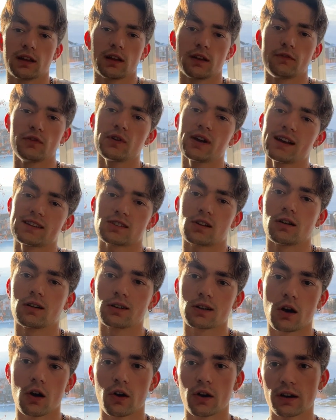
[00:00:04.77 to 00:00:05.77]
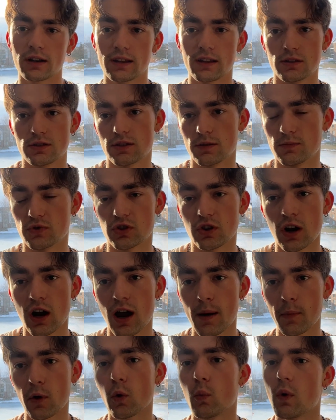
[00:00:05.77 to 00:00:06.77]
If you guys aren't already a
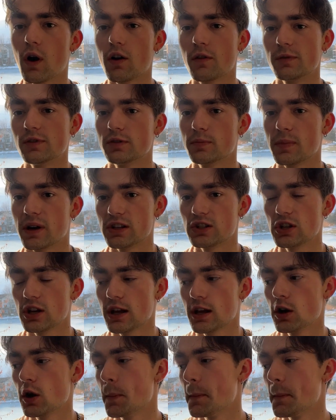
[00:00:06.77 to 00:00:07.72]
subscriber, welcome to my channel.